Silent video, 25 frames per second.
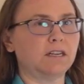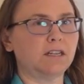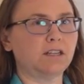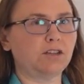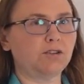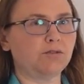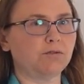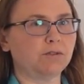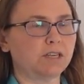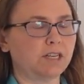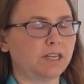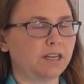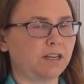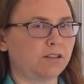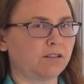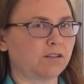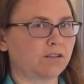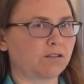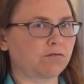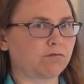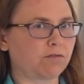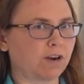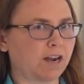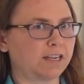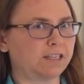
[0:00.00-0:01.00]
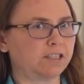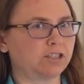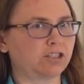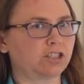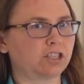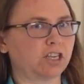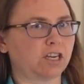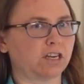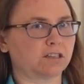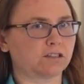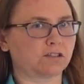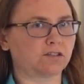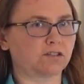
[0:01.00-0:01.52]
you would either write
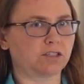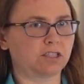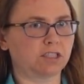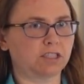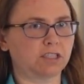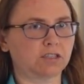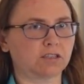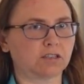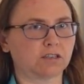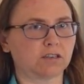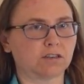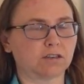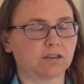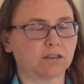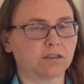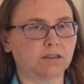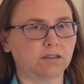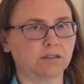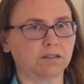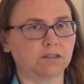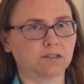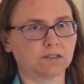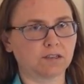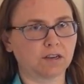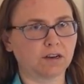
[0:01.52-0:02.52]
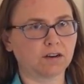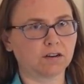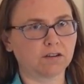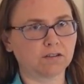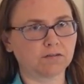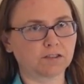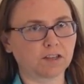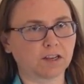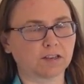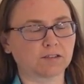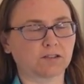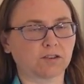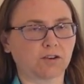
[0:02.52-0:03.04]
checks to yourselves
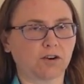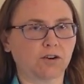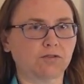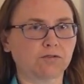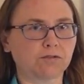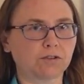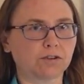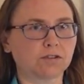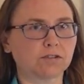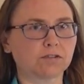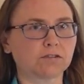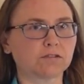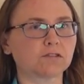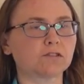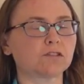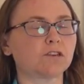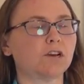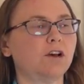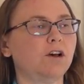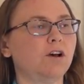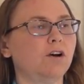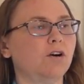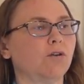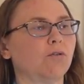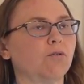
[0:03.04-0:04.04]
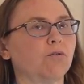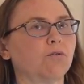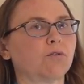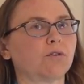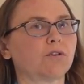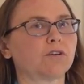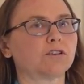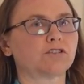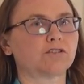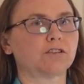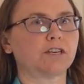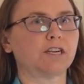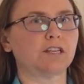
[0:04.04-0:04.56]
as owners or
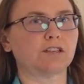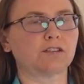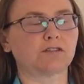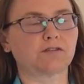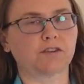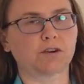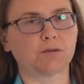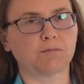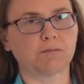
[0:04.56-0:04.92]
transfer